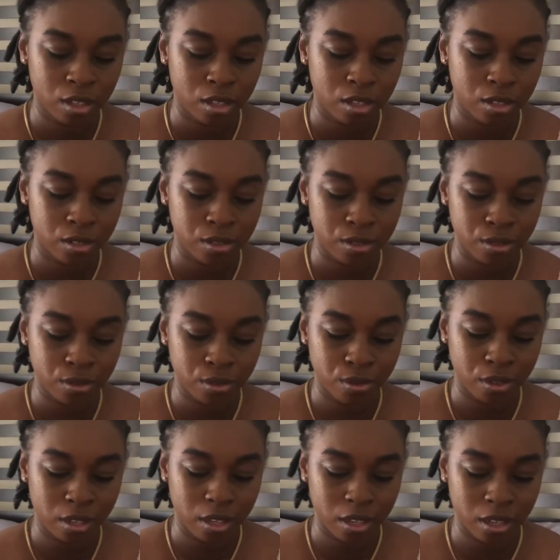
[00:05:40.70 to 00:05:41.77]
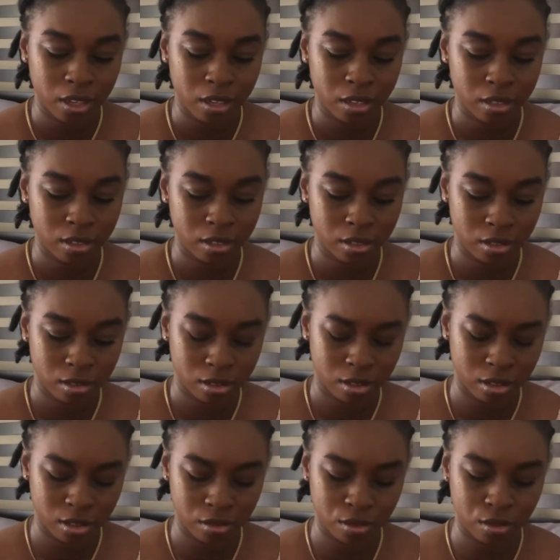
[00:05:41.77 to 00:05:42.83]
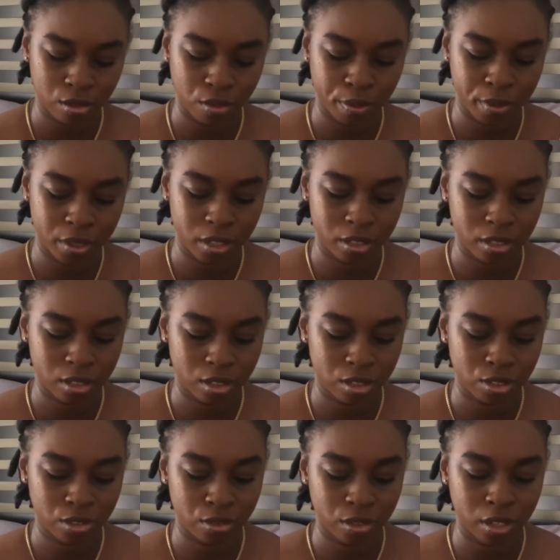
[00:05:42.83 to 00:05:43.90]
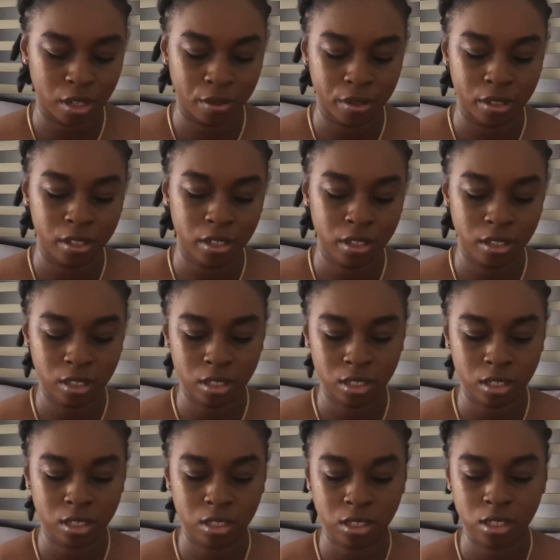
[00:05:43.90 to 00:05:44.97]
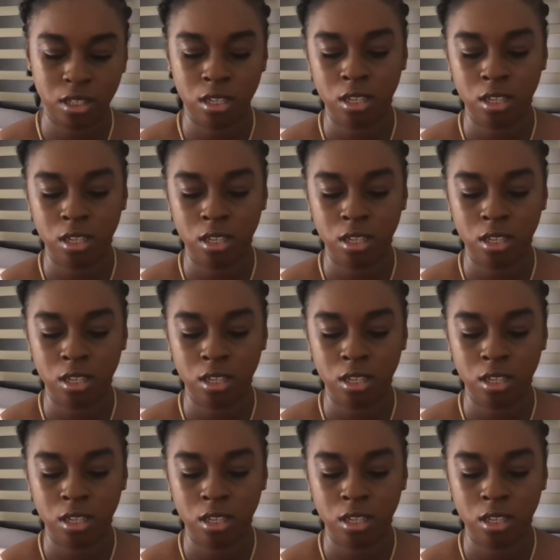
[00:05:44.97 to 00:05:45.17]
So yeah, I'll open it to show you how it looks.